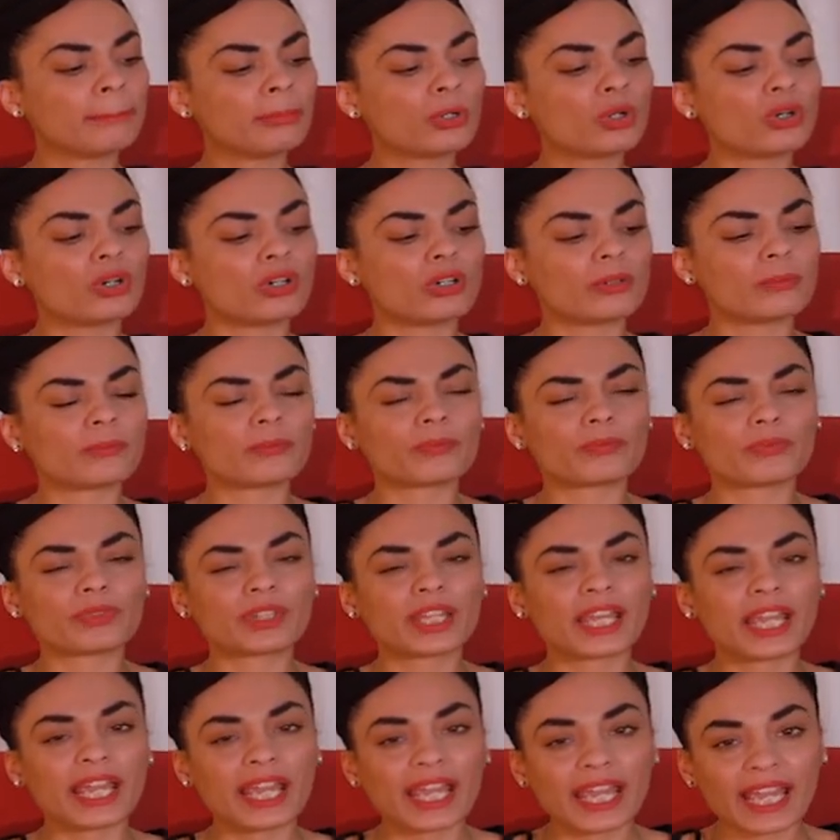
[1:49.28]
But
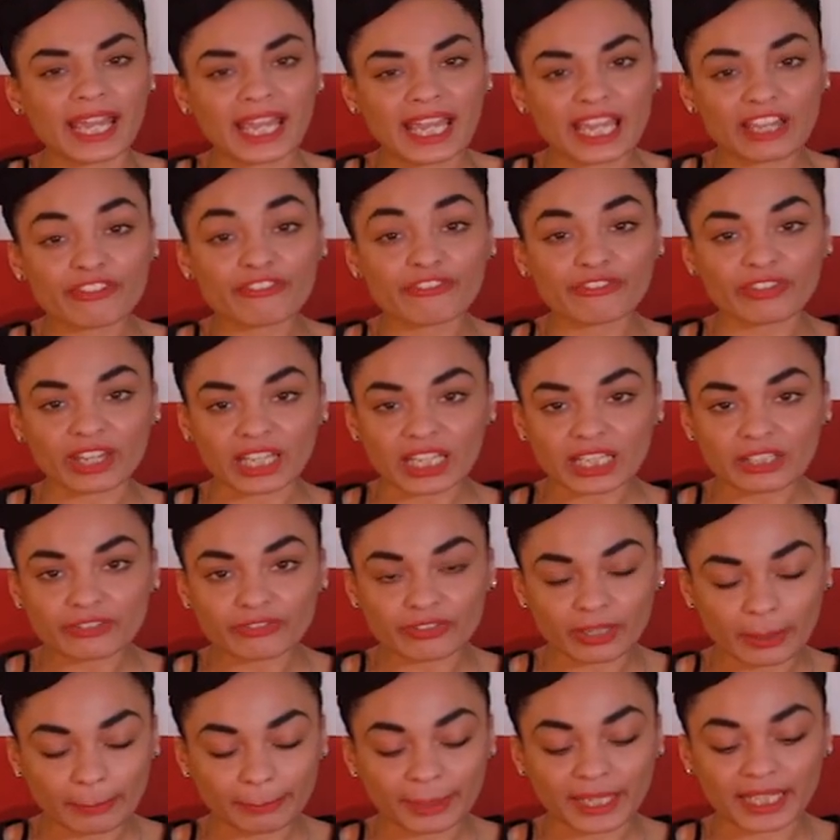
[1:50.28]
her
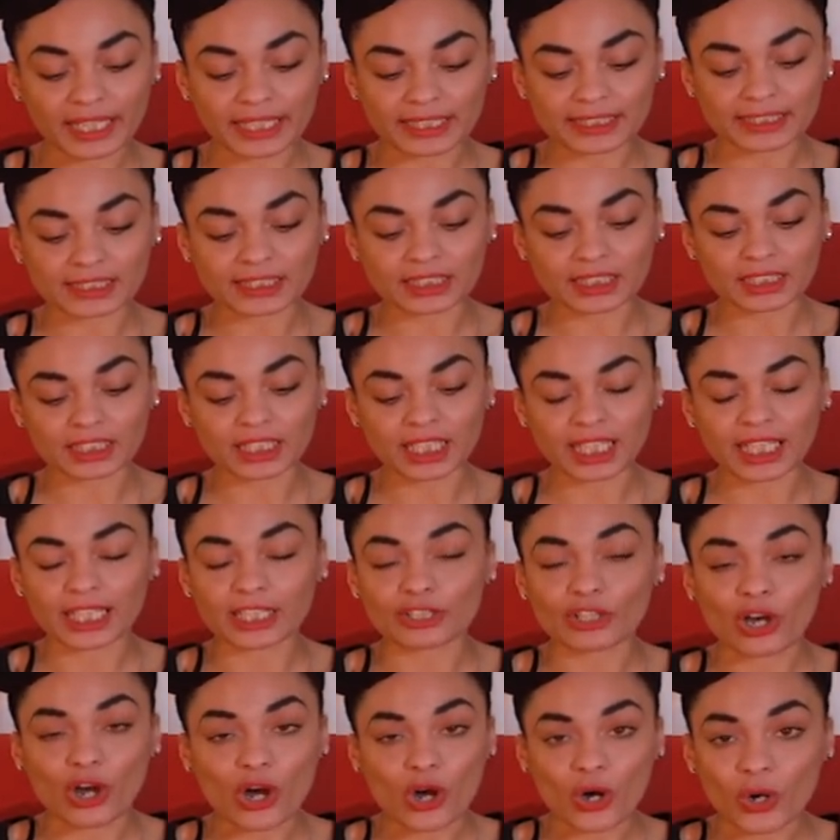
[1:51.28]
favourite person in
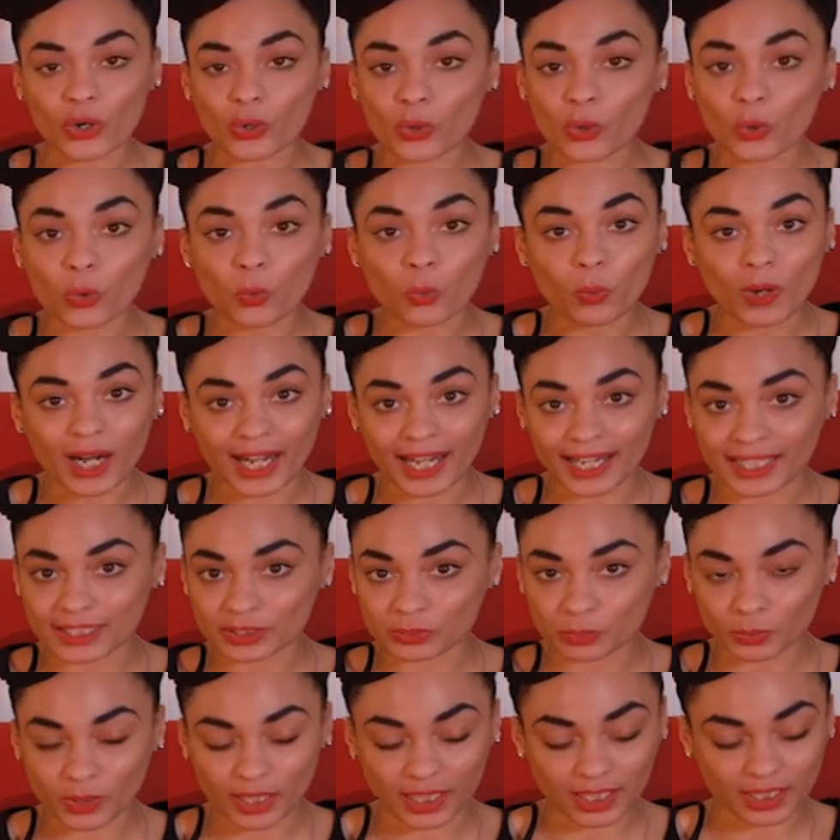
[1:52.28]
the whole wide
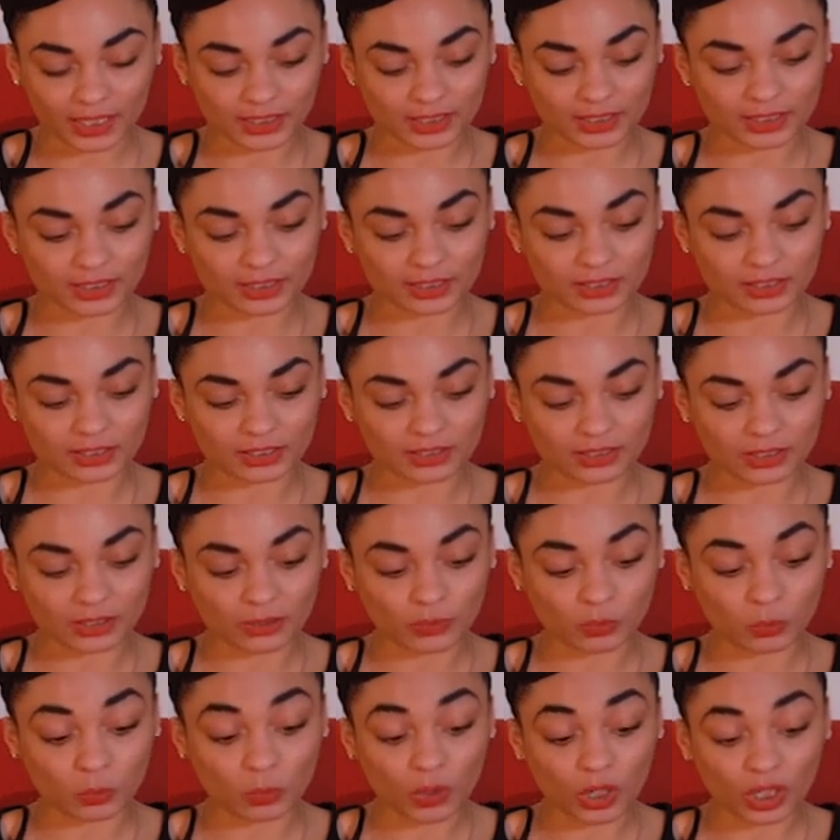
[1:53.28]
world
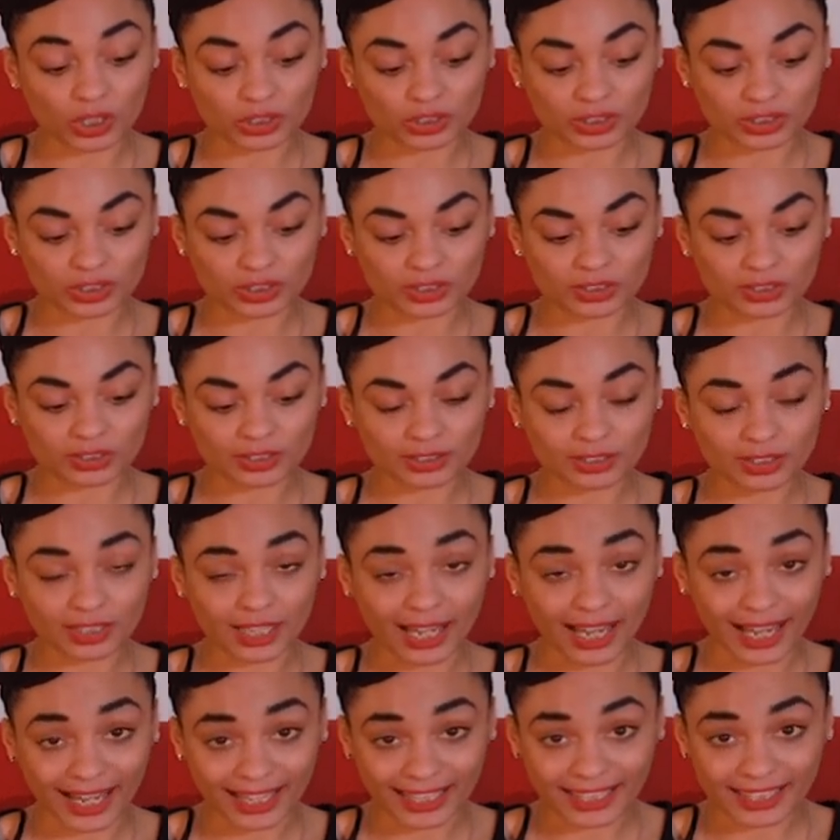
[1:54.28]
was,
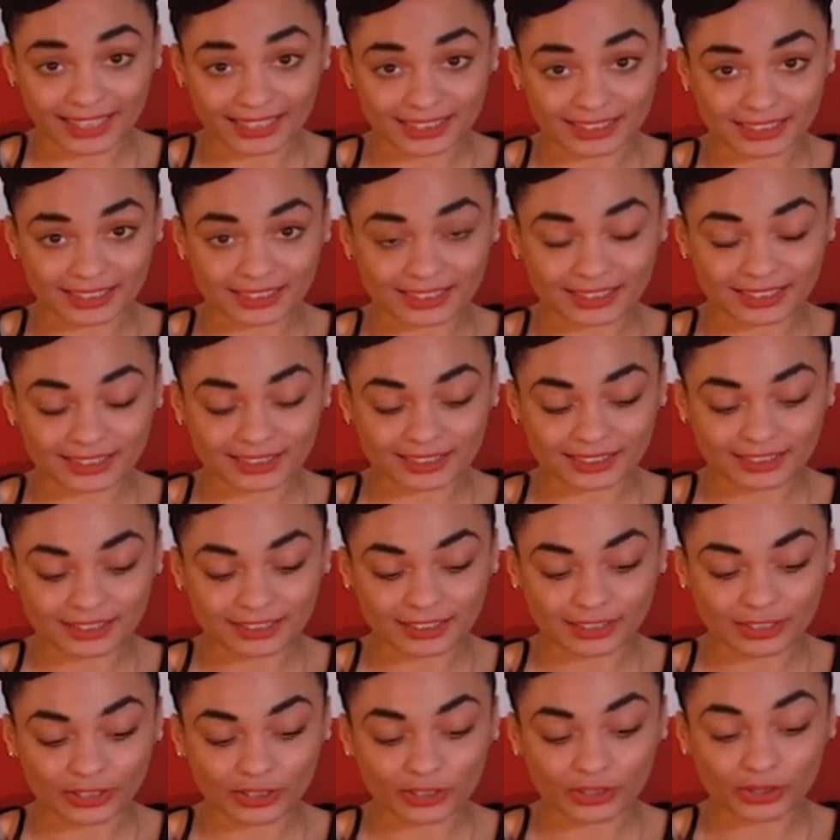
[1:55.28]
and is,
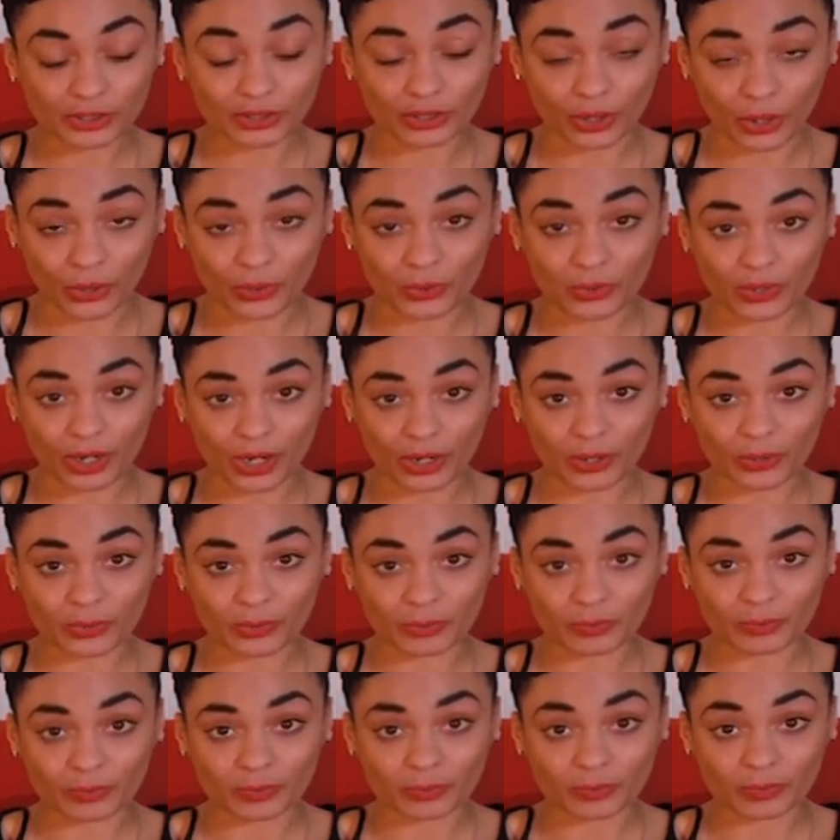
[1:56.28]

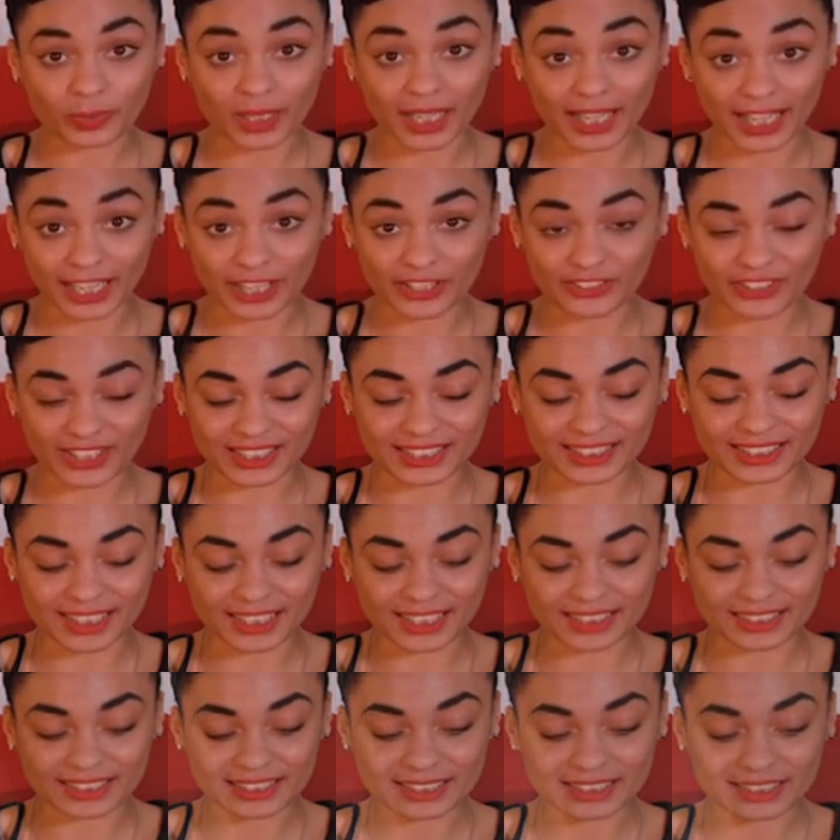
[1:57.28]
Coco, her
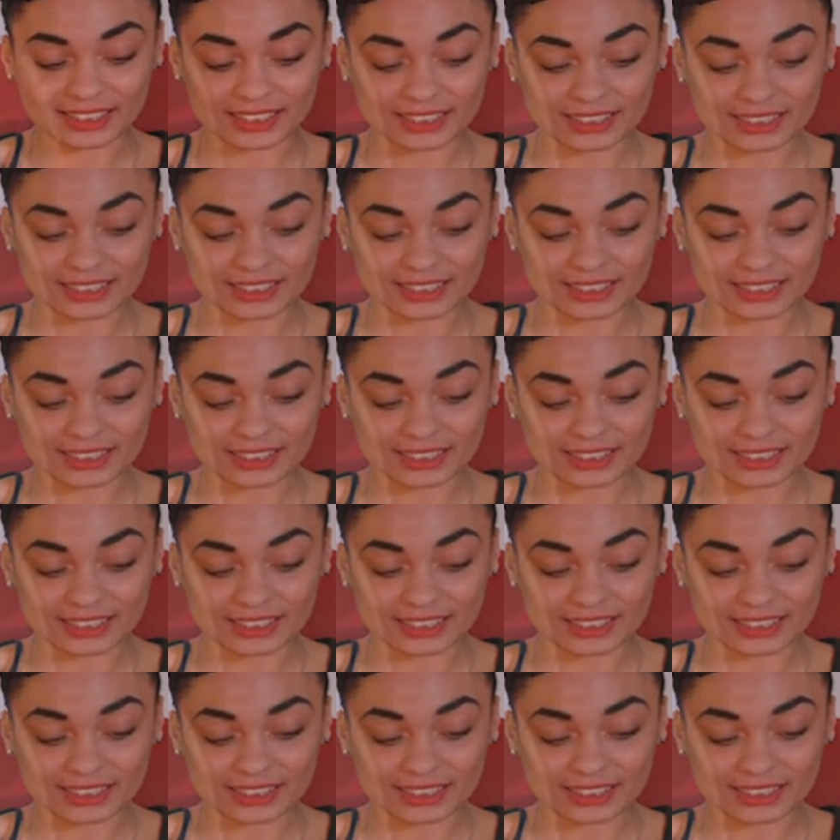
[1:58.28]
granddad.